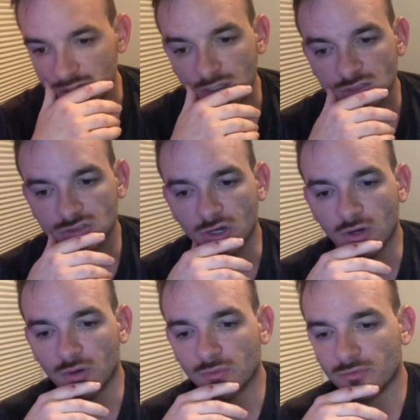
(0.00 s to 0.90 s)

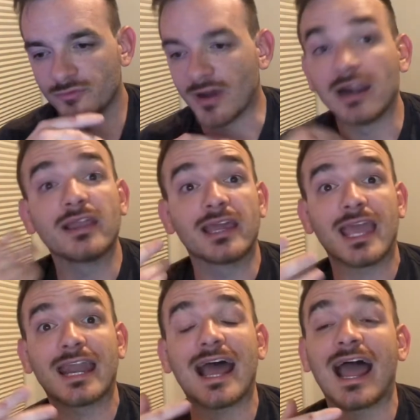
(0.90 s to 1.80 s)
So finally,
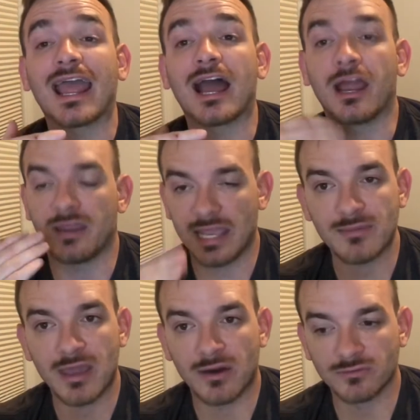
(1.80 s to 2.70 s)
again, I
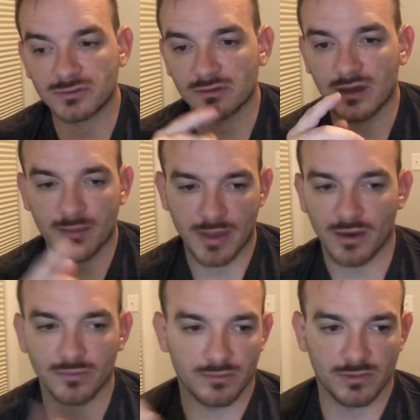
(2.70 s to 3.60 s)
emailed
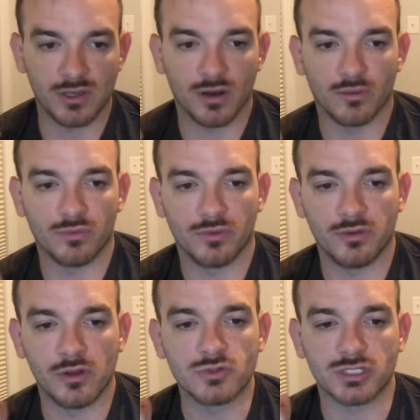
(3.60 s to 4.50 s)
about, you know,
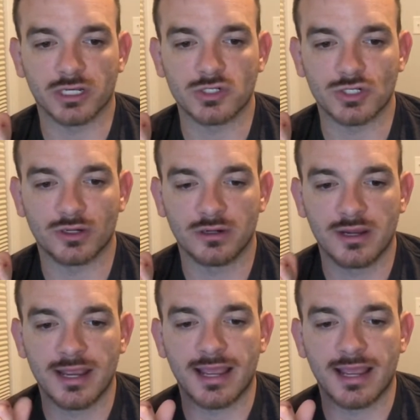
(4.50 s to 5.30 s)
no signature,